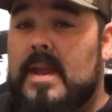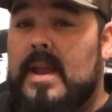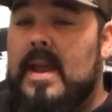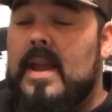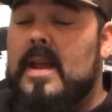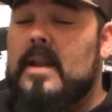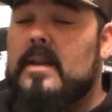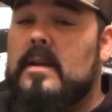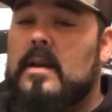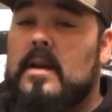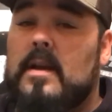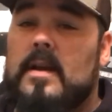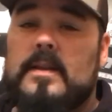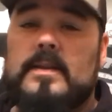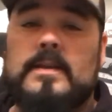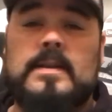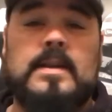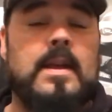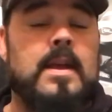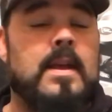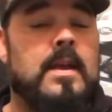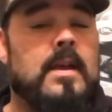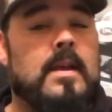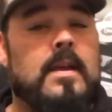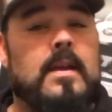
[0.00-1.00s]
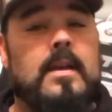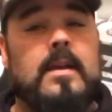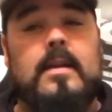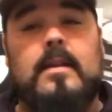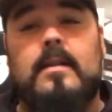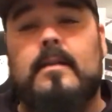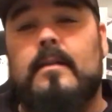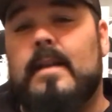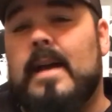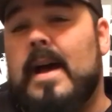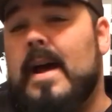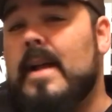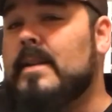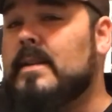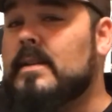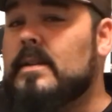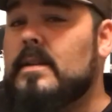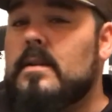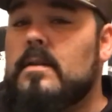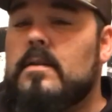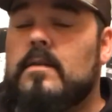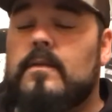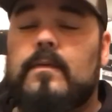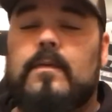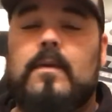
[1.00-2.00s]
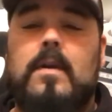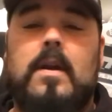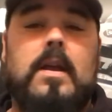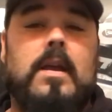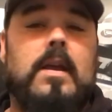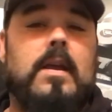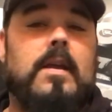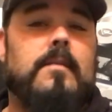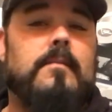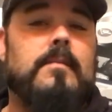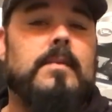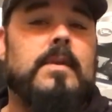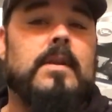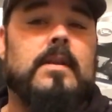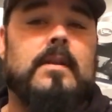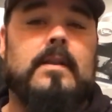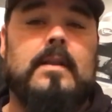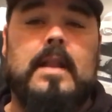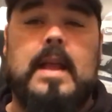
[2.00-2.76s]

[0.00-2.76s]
handguns. Not steel framed,